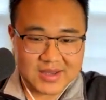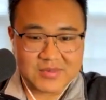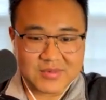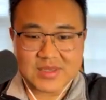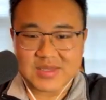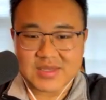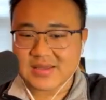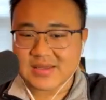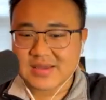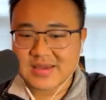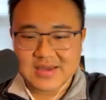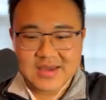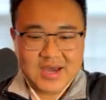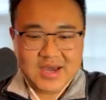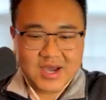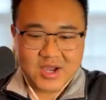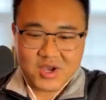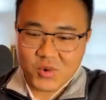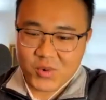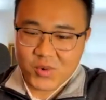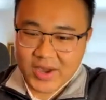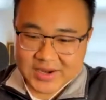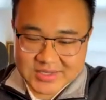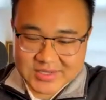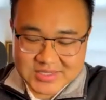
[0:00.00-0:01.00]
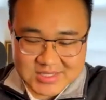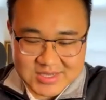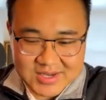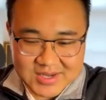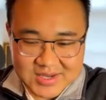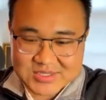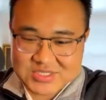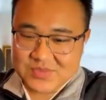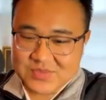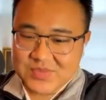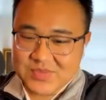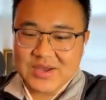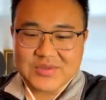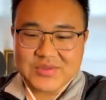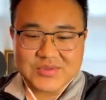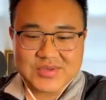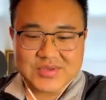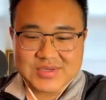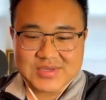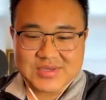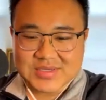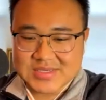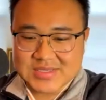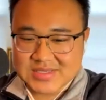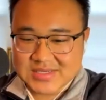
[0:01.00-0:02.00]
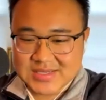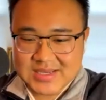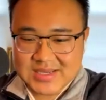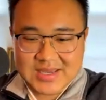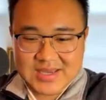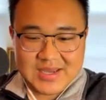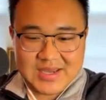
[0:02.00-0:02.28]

I mean, Aquinas talks about this.